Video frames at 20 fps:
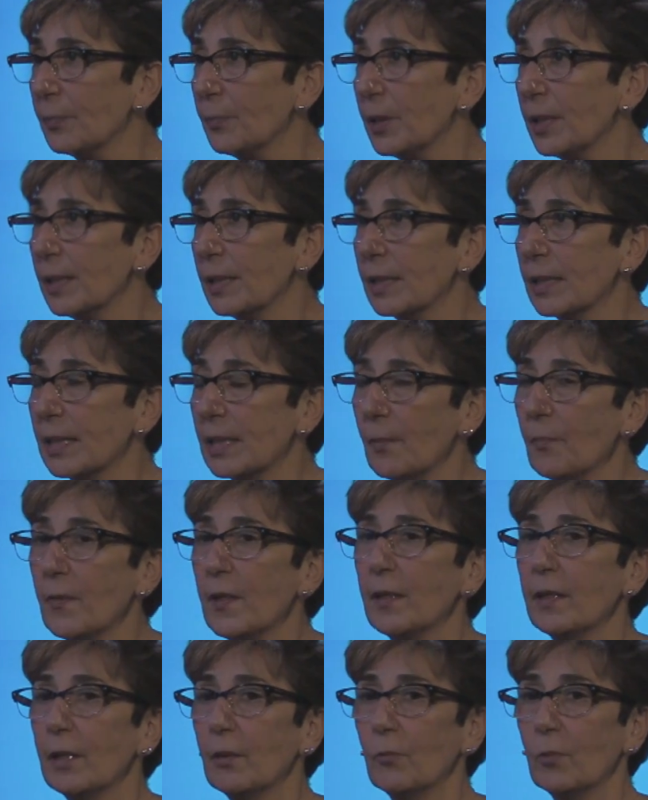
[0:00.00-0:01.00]
but it's
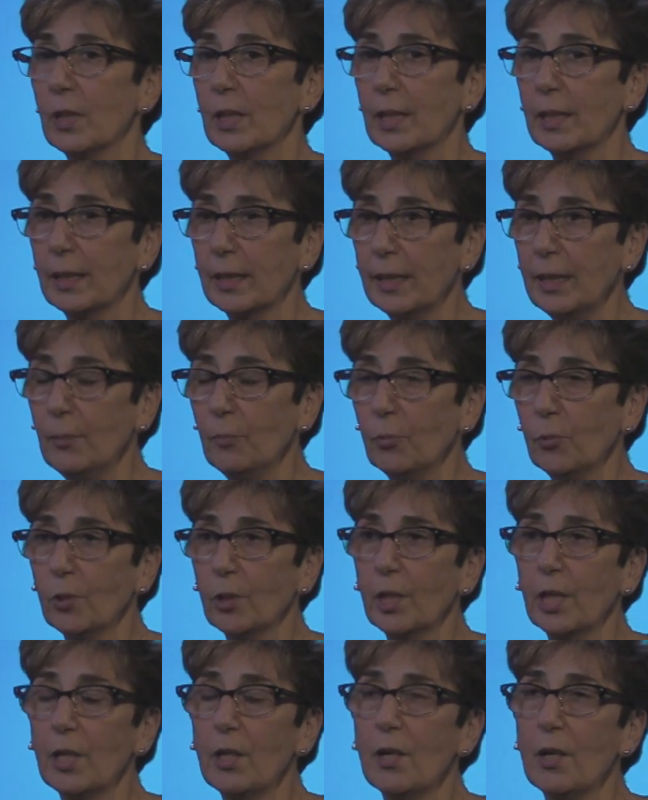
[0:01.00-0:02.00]
something that we're going to keep
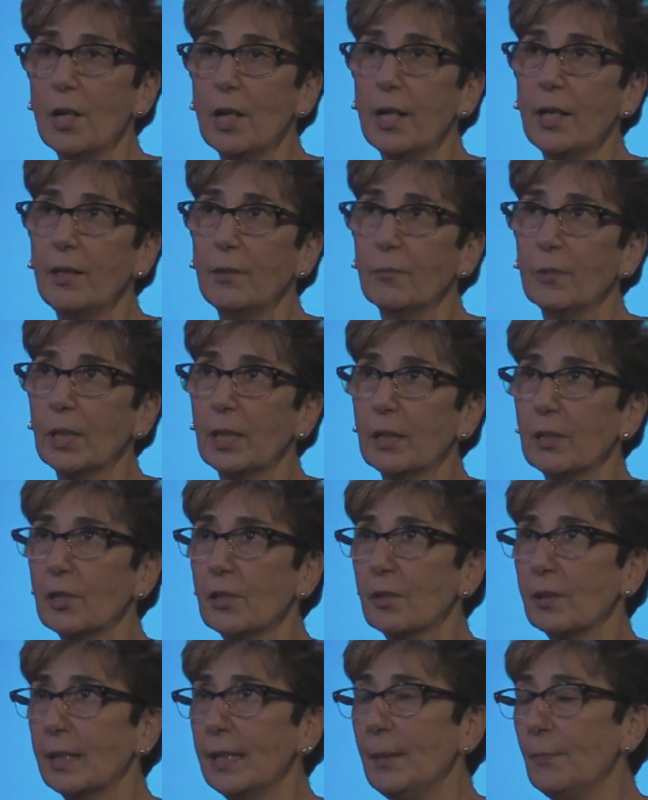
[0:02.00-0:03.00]
working on and we're going to
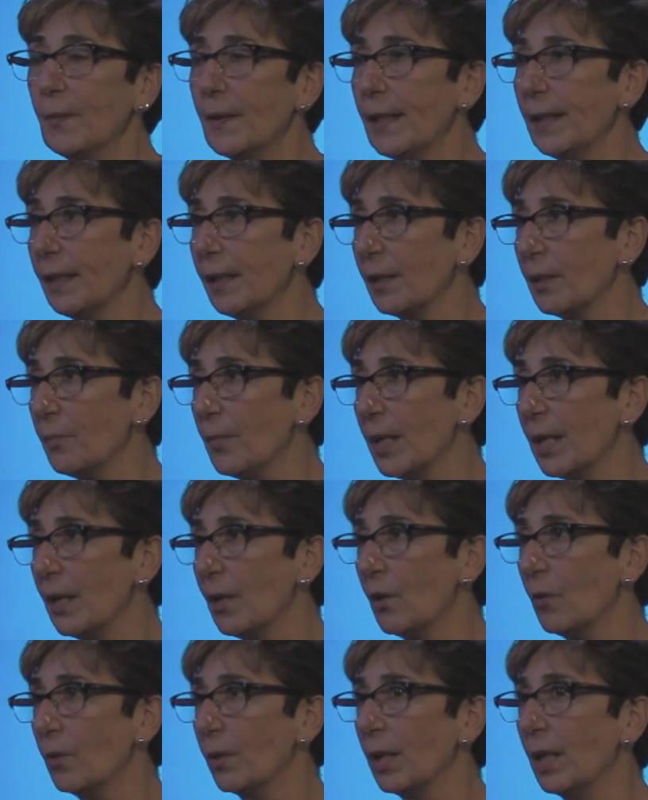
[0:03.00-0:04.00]
keep thinking
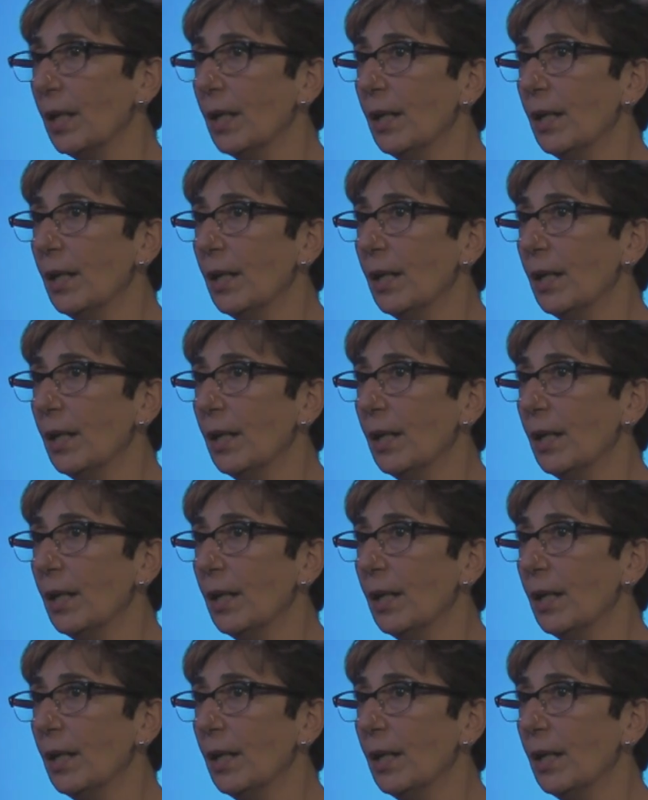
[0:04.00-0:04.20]
about,